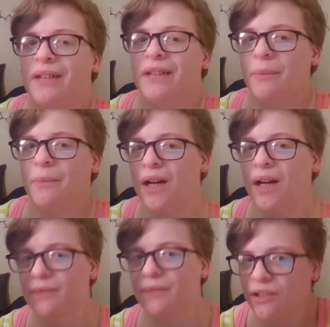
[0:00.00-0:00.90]
I'm
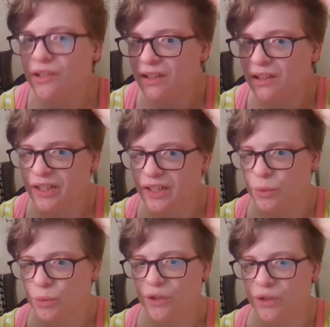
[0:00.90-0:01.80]
not getting
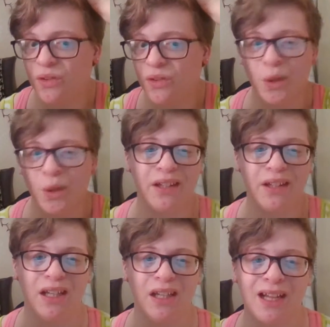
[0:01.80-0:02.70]
through books as
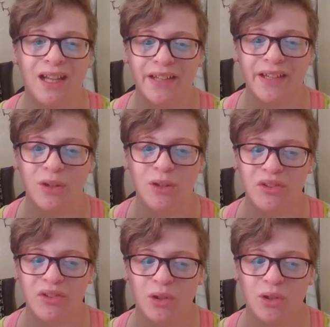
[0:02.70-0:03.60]
quickly as I
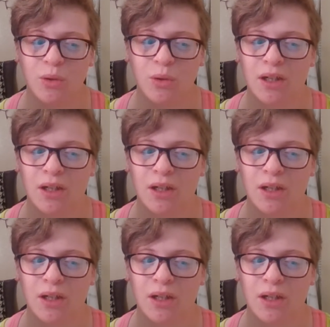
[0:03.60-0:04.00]
used to.